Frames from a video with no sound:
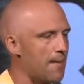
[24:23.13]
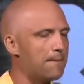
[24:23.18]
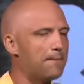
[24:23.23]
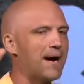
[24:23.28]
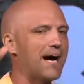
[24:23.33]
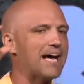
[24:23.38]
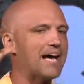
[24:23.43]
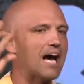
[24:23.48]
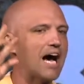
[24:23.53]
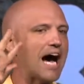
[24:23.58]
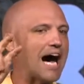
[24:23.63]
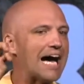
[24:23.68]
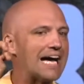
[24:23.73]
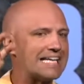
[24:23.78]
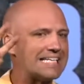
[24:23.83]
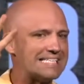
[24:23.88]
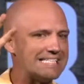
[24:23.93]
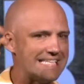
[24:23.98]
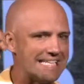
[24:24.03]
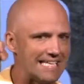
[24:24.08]
by
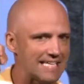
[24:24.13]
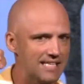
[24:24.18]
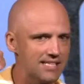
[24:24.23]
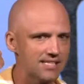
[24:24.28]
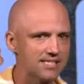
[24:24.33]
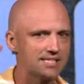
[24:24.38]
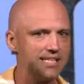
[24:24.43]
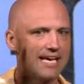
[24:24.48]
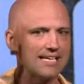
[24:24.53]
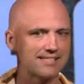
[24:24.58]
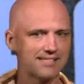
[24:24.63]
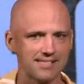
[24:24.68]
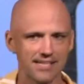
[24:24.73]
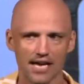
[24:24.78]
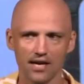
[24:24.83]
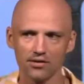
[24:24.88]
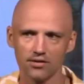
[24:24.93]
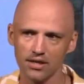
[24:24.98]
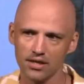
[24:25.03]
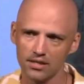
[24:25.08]
ideas that
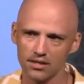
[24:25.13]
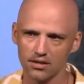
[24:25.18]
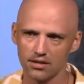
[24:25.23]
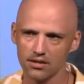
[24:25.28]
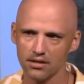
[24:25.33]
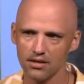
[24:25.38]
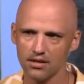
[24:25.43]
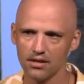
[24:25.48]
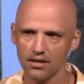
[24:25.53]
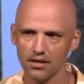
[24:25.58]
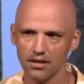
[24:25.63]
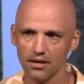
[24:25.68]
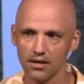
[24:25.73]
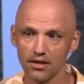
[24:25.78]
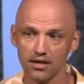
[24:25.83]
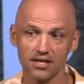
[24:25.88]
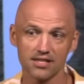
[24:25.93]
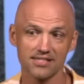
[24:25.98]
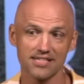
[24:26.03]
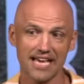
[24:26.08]
sounded good
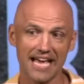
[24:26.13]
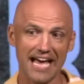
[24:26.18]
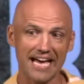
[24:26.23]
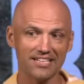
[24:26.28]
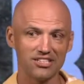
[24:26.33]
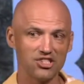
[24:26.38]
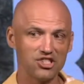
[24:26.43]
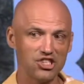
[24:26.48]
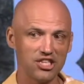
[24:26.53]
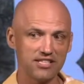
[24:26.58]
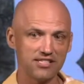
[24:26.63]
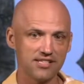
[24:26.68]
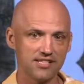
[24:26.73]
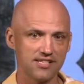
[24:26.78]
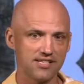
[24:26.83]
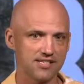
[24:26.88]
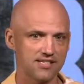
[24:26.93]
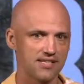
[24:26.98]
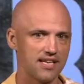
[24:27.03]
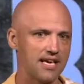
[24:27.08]
because they had
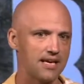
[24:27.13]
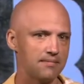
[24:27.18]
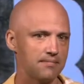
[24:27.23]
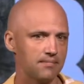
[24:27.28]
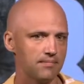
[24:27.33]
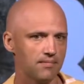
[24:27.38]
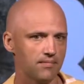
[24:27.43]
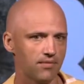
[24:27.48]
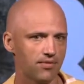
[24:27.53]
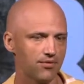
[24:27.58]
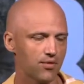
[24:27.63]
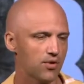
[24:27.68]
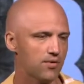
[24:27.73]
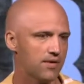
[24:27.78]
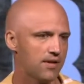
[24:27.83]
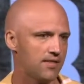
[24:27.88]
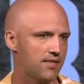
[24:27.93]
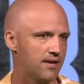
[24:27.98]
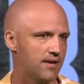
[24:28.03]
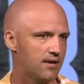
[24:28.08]
Jesus' name thrown
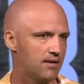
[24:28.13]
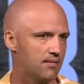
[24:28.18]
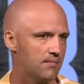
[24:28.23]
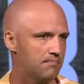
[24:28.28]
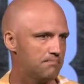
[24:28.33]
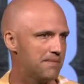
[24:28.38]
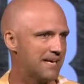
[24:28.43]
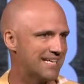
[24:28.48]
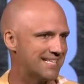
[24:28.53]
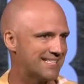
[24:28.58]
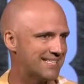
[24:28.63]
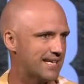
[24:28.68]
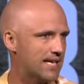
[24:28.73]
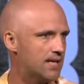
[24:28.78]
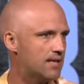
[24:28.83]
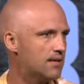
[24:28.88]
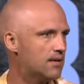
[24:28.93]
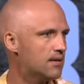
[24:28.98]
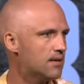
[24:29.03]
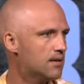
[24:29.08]
in there, mixed
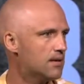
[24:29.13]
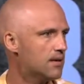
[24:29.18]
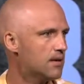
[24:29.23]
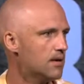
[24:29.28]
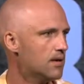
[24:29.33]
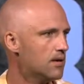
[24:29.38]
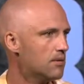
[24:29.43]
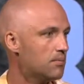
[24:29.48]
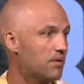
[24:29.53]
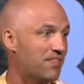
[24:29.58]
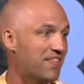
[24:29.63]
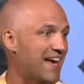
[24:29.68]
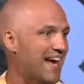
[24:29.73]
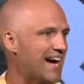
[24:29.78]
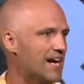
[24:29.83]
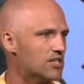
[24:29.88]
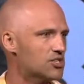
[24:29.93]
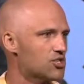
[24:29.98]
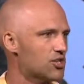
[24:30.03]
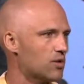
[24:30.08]
in, but they
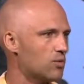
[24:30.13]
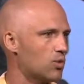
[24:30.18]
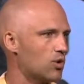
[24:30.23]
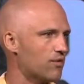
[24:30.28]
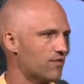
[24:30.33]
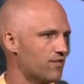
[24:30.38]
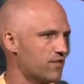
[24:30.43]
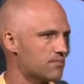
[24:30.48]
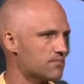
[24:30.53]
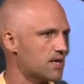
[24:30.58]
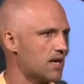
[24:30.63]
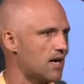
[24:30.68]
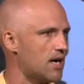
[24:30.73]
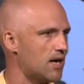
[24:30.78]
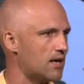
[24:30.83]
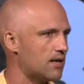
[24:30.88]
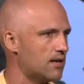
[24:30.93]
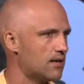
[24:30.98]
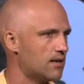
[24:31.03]
actually weren't from God.